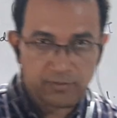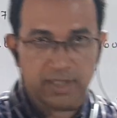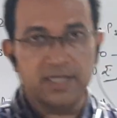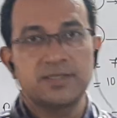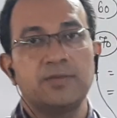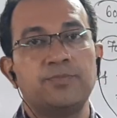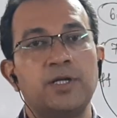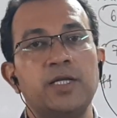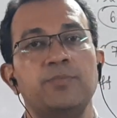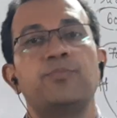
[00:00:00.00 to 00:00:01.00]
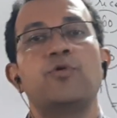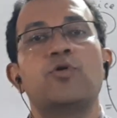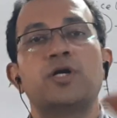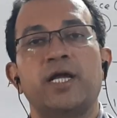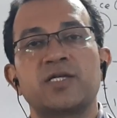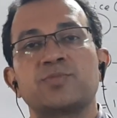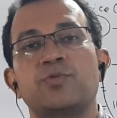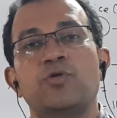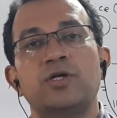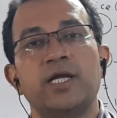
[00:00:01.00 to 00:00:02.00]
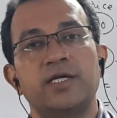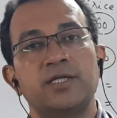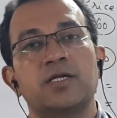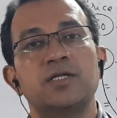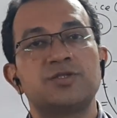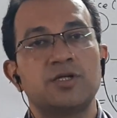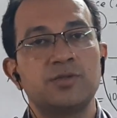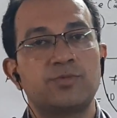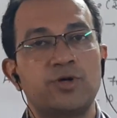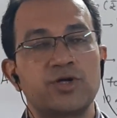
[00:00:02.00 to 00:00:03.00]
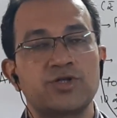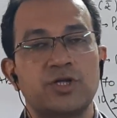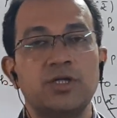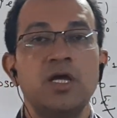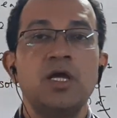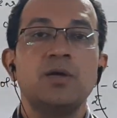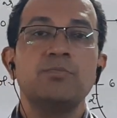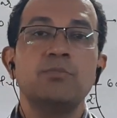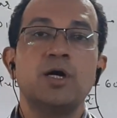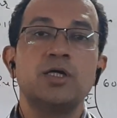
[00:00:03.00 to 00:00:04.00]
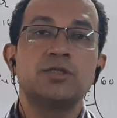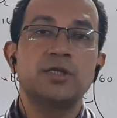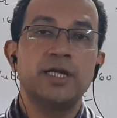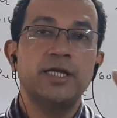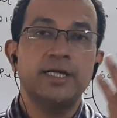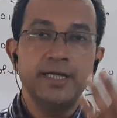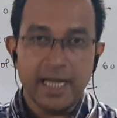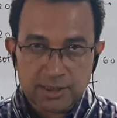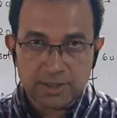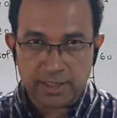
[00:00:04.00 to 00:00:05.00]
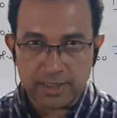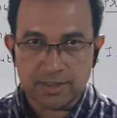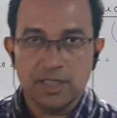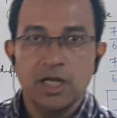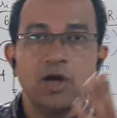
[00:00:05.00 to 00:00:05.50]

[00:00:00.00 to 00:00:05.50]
For example, import, export, agricultural production, birth rate, death rate.